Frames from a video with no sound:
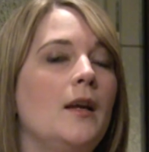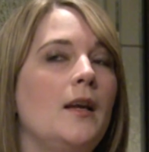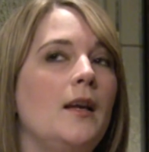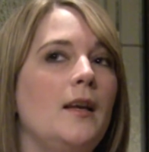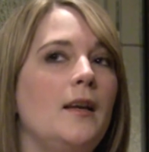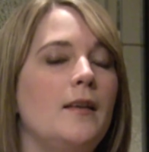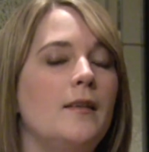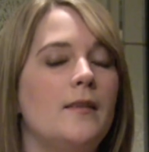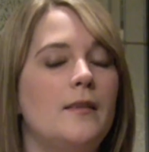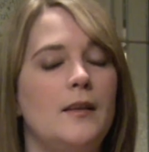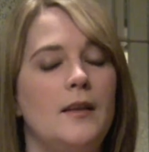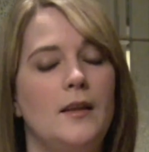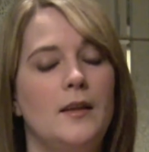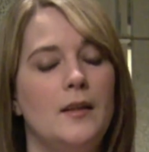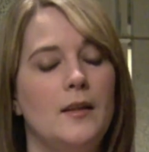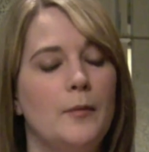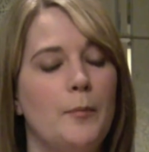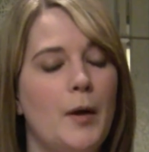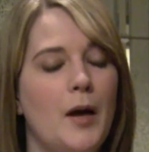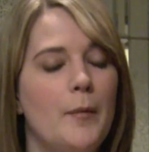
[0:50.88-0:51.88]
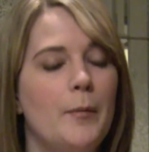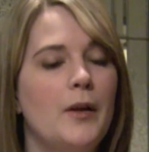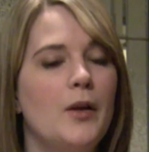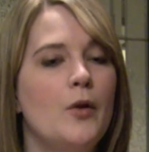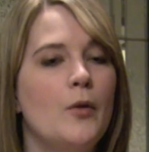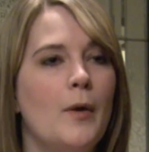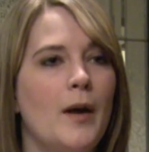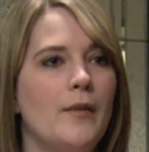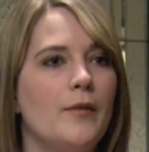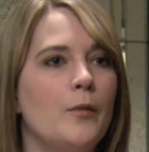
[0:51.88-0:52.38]
is in the
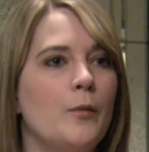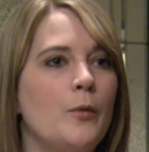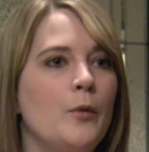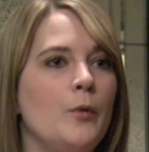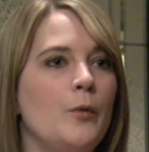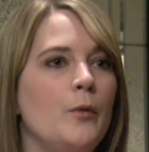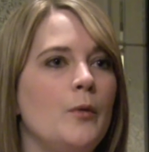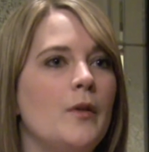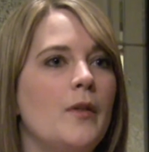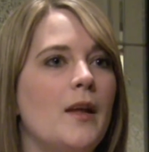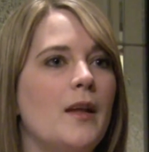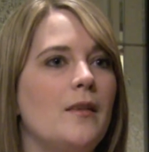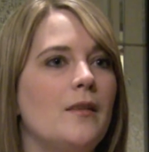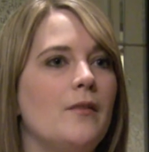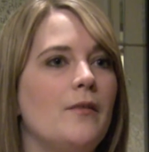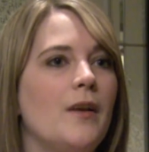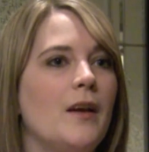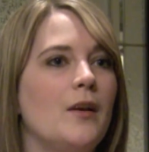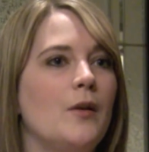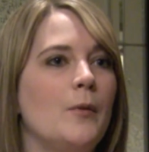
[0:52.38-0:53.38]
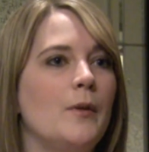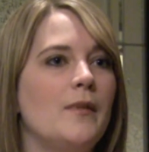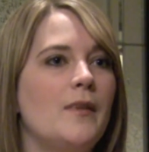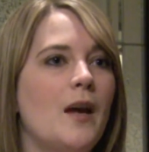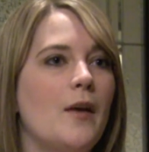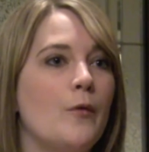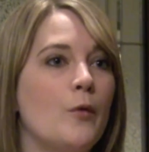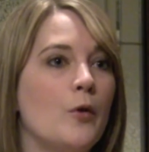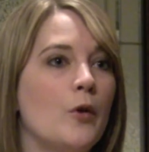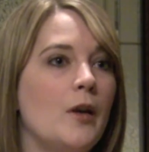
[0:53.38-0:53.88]
public who has a wound that's infected with
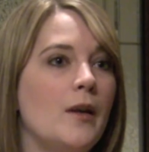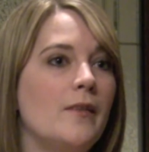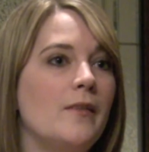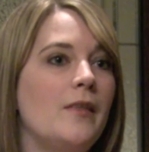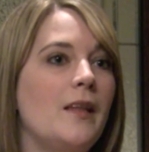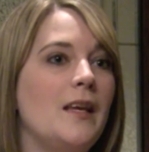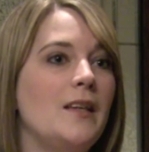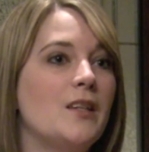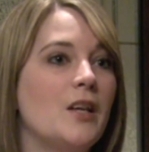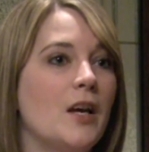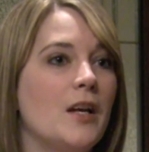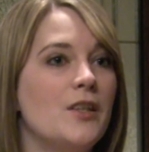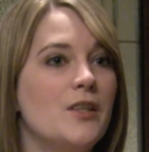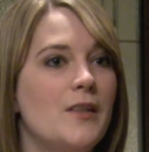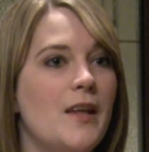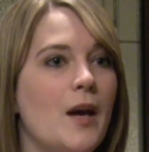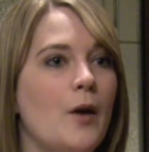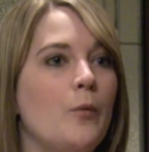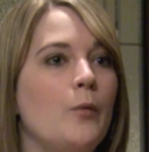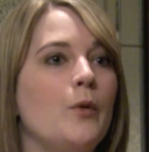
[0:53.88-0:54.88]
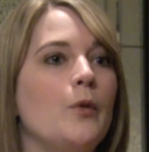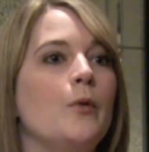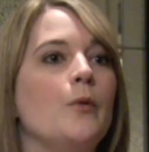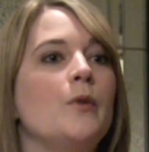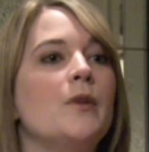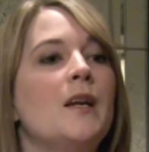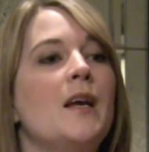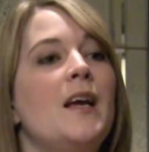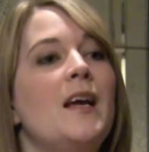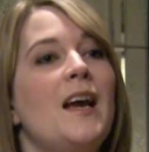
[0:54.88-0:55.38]
staph aureus, they touch that
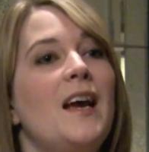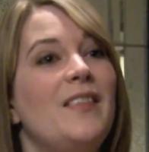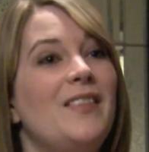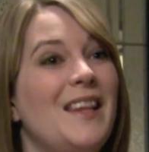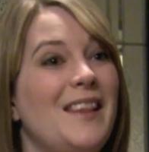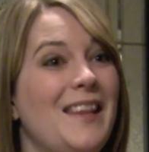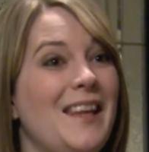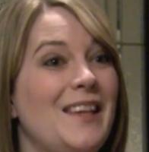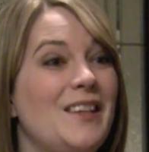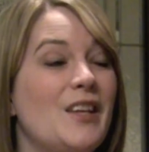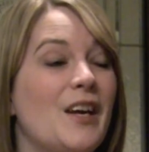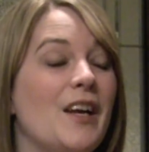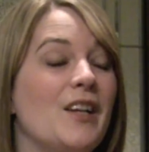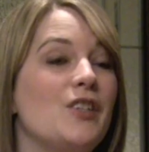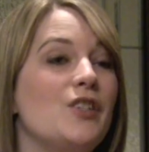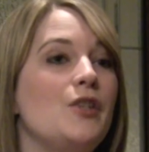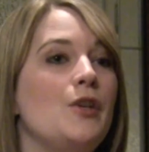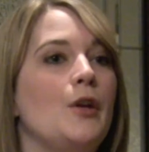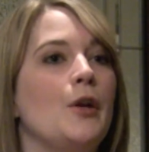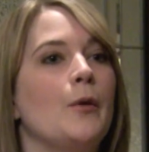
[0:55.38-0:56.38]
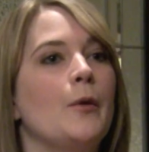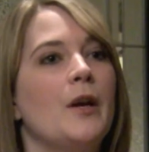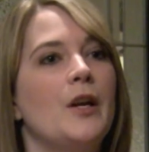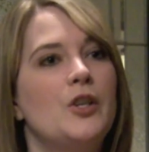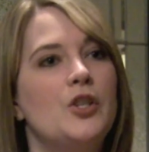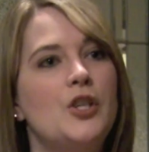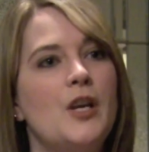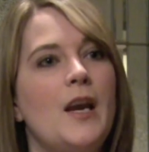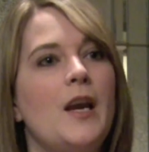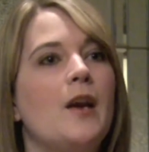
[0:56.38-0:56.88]
wound and then they touch, you know, a
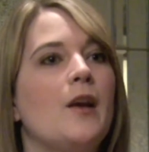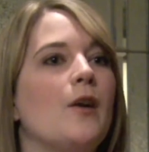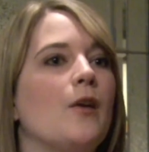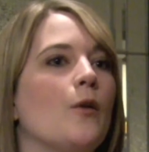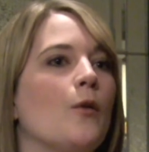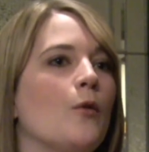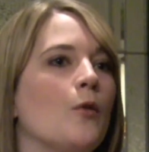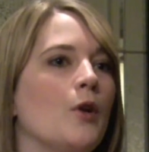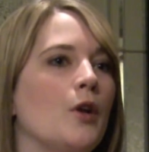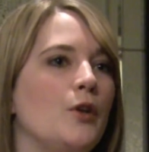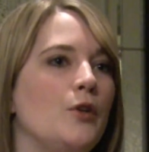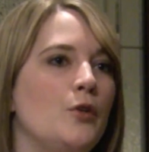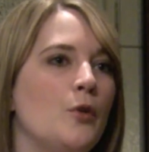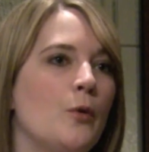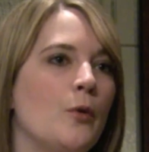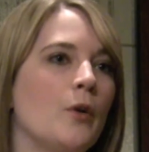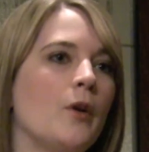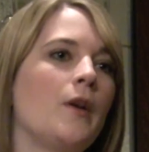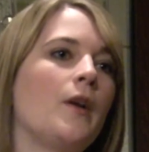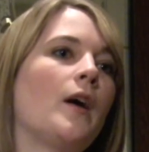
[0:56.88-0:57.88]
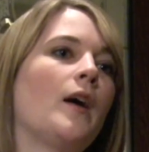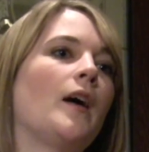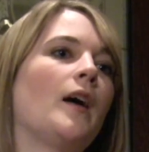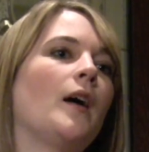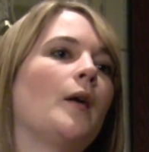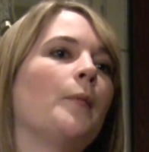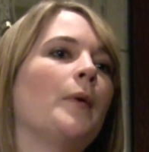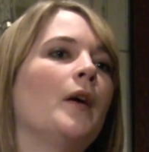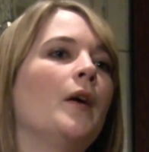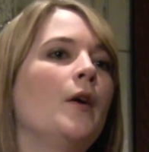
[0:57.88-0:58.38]
chair or a
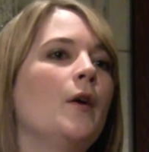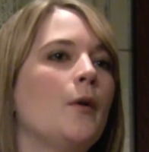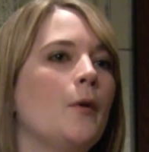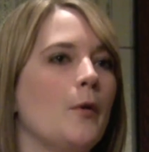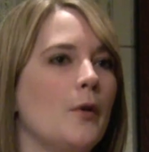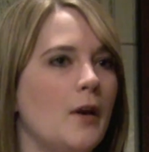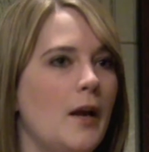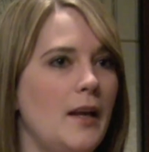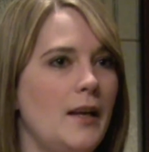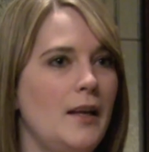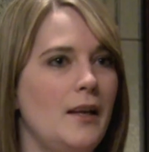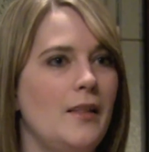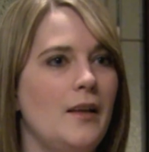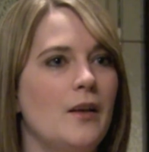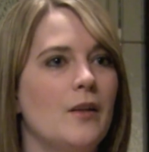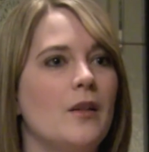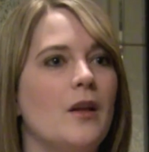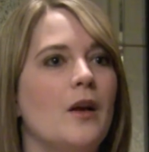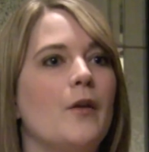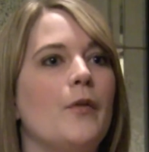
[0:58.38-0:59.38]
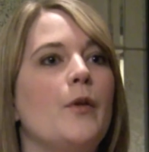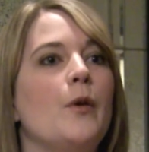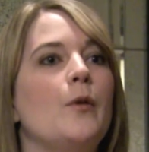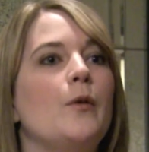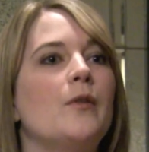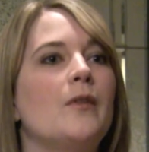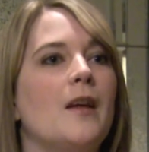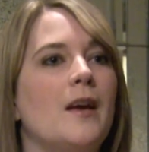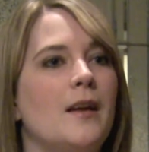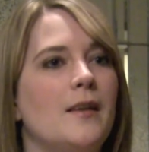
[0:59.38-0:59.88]
doorknob or anything along
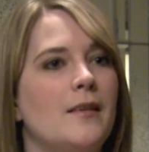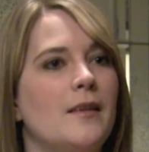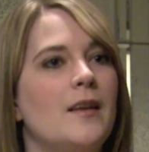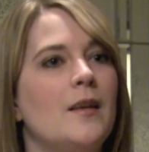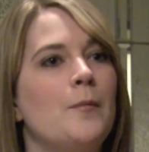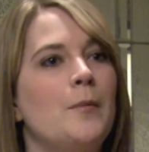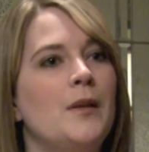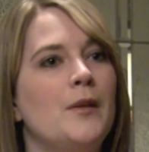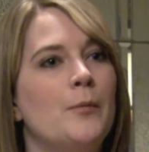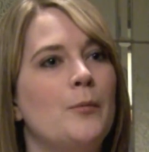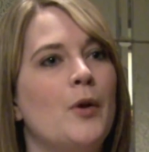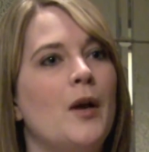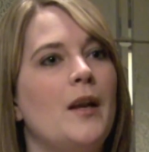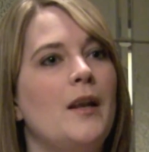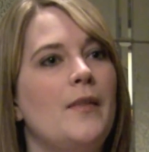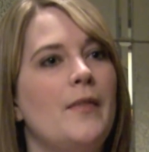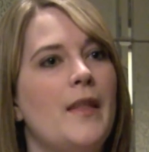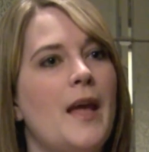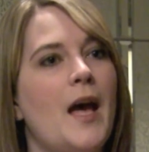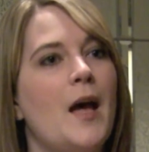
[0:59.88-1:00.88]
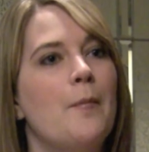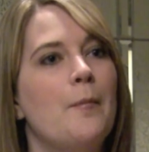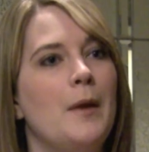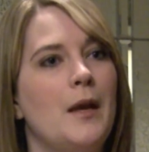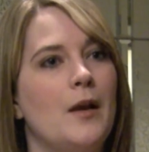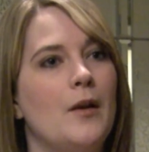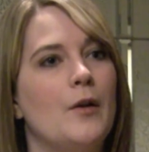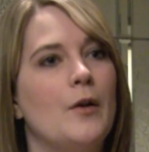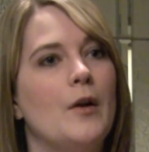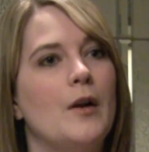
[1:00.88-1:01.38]
those lines. It can be spread in that
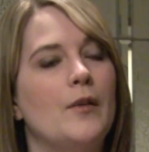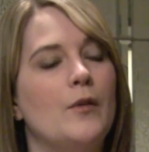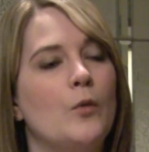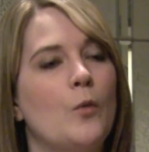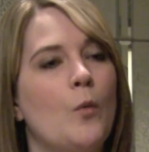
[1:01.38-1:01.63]
manner as